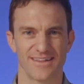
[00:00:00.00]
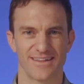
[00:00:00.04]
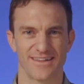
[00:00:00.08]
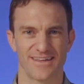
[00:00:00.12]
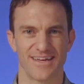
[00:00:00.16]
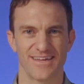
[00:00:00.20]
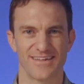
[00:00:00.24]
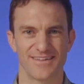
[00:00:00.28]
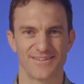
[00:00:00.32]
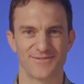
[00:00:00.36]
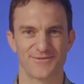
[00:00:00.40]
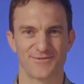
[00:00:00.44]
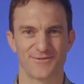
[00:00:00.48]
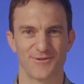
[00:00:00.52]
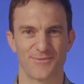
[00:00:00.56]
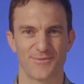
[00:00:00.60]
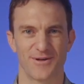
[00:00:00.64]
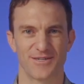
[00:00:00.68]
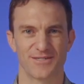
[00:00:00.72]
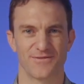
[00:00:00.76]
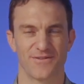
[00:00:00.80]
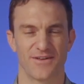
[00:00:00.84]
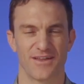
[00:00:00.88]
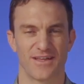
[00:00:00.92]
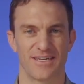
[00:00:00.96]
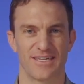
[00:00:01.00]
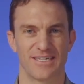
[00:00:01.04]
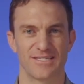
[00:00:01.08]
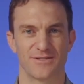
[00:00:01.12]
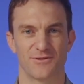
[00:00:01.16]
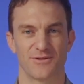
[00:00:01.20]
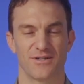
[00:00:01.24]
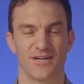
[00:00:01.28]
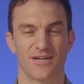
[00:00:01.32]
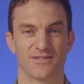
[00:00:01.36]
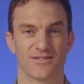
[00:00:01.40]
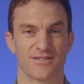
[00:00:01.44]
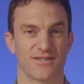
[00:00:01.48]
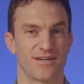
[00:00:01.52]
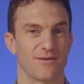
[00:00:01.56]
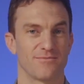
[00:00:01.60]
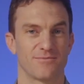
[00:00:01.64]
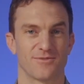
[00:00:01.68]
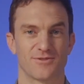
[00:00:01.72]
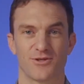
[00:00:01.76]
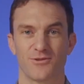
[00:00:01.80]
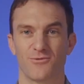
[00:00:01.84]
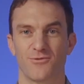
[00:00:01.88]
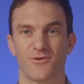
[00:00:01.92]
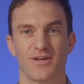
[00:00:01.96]
Thank you so much for that introduction. I'm
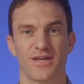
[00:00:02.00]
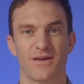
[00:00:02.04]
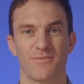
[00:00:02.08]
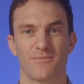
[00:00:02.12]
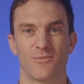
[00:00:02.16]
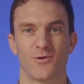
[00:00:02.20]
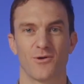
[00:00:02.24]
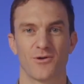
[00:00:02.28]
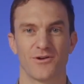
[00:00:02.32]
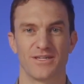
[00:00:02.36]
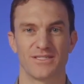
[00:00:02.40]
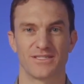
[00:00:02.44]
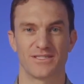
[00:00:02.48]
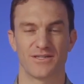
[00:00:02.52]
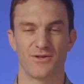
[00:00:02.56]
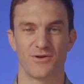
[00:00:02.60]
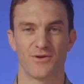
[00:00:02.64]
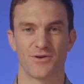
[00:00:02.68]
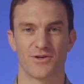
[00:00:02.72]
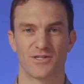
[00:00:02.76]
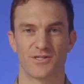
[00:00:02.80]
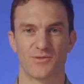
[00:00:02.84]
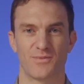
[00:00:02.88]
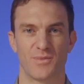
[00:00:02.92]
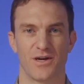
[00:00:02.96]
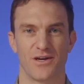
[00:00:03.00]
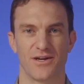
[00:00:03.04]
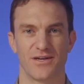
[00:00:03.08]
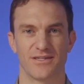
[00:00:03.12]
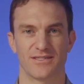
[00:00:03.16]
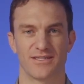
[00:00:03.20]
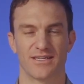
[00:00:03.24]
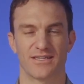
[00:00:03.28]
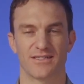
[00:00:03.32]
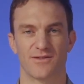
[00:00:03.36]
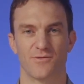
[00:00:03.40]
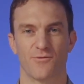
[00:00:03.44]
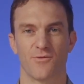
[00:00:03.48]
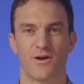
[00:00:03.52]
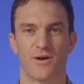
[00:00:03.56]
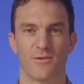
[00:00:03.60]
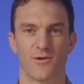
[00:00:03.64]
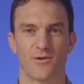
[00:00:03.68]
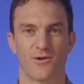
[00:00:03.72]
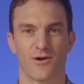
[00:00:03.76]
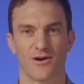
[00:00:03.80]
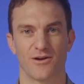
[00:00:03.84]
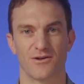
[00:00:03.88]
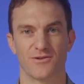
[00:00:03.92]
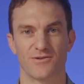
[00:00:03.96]
sure we'll get more into your experience as the
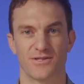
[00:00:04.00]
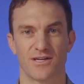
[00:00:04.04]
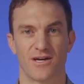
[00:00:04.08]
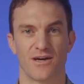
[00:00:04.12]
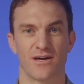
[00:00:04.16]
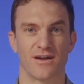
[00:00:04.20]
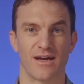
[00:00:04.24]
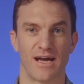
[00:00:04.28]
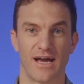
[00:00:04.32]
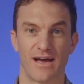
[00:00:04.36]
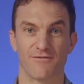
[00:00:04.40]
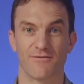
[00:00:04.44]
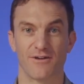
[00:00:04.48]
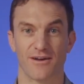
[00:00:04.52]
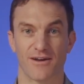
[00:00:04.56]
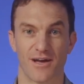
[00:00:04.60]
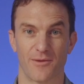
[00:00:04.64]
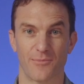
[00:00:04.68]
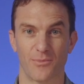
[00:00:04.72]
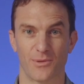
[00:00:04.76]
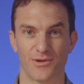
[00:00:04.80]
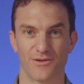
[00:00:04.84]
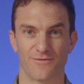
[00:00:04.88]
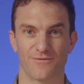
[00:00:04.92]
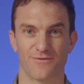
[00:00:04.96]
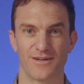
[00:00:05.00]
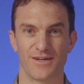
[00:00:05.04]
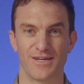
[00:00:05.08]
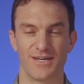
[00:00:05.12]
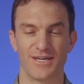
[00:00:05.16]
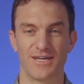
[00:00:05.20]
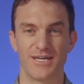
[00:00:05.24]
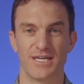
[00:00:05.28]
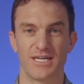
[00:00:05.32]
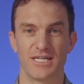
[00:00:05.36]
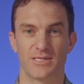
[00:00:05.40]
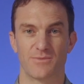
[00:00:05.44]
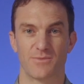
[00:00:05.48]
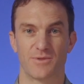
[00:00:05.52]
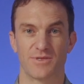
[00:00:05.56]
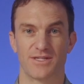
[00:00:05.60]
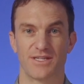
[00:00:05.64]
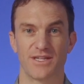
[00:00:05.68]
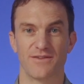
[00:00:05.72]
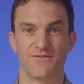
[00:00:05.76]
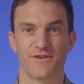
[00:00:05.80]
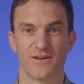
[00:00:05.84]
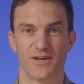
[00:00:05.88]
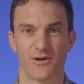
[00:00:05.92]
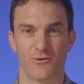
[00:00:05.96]
webinar goes on. I have a couple of
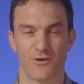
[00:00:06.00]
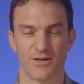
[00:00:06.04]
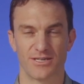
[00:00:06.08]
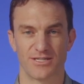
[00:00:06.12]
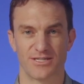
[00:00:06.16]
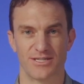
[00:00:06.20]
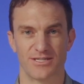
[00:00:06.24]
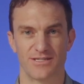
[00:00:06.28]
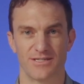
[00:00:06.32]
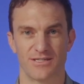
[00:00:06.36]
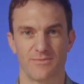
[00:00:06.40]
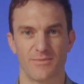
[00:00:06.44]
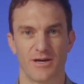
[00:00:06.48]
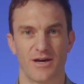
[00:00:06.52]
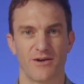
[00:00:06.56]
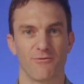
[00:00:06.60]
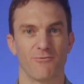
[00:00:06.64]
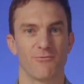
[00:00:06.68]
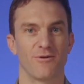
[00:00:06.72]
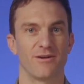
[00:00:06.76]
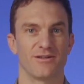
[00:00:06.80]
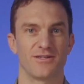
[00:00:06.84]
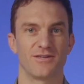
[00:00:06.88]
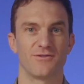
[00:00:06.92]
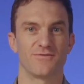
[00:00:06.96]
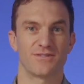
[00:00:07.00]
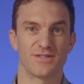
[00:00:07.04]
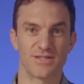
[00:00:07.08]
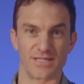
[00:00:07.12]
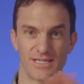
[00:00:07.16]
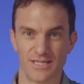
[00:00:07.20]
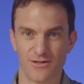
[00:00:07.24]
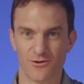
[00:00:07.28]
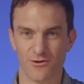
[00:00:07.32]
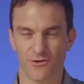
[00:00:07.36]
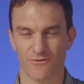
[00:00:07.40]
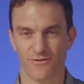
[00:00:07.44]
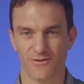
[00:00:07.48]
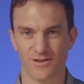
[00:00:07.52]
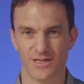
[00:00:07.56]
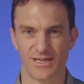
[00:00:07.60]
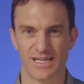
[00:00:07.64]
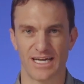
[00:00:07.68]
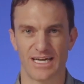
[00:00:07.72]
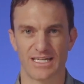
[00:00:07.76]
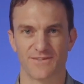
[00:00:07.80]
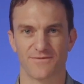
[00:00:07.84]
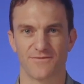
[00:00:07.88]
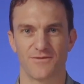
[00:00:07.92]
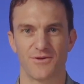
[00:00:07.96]
specific questions about what you've seen over the
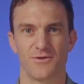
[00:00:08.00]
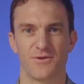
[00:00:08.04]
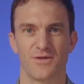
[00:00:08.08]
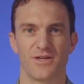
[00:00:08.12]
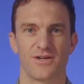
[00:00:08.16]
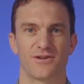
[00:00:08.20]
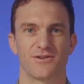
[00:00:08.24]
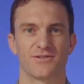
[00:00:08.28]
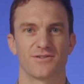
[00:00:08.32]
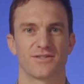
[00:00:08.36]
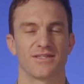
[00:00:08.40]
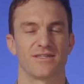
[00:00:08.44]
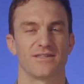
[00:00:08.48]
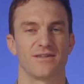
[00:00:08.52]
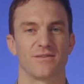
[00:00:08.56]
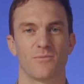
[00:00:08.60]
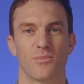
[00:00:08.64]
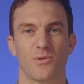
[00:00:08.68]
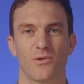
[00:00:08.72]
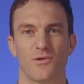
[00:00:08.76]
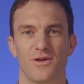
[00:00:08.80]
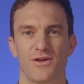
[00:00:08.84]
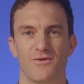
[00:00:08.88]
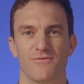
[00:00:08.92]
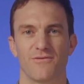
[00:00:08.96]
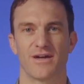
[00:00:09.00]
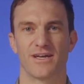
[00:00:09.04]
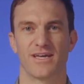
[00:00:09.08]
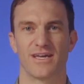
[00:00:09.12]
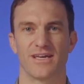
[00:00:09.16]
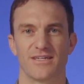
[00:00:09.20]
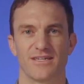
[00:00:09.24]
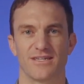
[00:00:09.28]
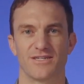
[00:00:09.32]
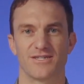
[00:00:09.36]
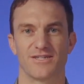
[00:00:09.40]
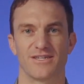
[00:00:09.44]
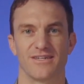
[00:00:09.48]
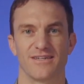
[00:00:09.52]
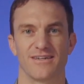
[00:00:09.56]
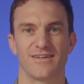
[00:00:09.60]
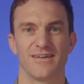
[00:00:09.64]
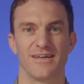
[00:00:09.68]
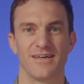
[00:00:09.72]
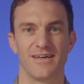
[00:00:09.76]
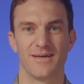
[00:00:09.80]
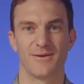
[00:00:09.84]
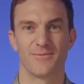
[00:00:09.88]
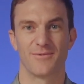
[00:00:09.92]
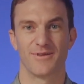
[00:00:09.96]
last few years in employee recognition.
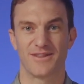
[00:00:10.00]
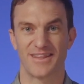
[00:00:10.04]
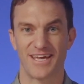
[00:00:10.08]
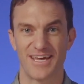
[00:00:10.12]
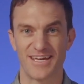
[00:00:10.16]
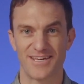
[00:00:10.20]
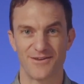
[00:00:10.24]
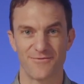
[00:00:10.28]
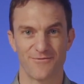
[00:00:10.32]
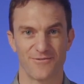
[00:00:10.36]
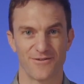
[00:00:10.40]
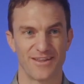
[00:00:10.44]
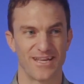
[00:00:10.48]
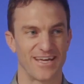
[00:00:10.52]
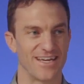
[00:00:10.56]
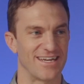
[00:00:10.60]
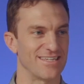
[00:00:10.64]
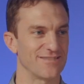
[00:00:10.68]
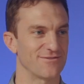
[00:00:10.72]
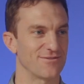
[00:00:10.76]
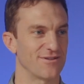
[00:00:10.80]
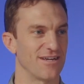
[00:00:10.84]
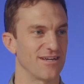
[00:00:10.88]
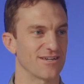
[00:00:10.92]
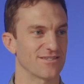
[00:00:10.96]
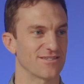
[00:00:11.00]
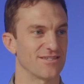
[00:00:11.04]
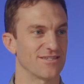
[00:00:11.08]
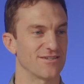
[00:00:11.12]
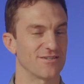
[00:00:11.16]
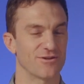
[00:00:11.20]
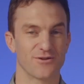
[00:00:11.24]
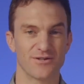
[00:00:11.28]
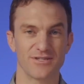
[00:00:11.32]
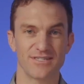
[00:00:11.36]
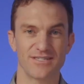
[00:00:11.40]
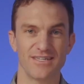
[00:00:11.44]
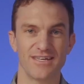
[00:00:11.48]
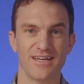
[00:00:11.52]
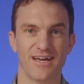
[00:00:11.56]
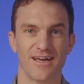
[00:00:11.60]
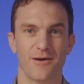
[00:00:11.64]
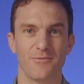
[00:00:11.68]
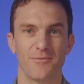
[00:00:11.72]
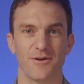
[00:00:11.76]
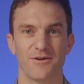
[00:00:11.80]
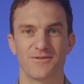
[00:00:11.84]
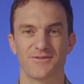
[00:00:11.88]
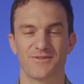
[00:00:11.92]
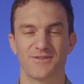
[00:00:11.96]
But thank you for that introduction. Christy, how
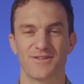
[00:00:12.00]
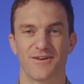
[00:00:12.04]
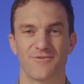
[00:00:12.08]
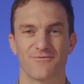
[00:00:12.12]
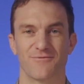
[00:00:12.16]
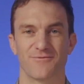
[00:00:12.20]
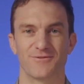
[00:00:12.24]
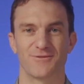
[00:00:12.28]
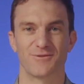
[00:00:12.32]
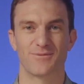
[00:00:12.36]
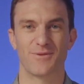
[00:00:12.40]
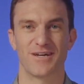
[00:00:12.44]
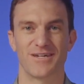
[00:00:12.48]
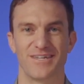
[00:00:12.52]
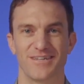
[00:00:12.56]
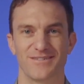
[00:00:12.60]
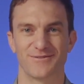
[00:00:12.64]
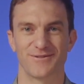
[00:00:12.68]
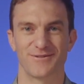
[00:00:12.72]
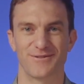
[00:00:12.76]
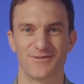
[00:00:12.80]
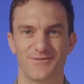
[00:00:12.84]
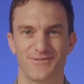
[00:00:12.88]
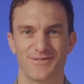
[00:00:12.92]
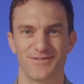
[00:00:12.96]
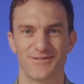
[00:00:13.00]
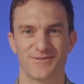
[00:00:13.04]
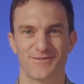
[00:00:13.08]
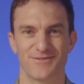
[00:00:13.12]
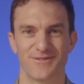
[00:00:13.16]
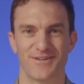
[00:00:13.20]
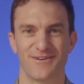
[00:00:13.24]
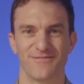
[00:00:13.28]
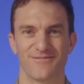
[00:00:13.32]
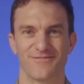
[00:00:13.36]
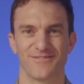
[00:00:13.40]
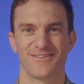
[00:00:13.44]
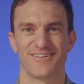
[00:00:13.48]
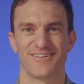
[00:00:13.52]
about yourself? Would you mind introducing yourself?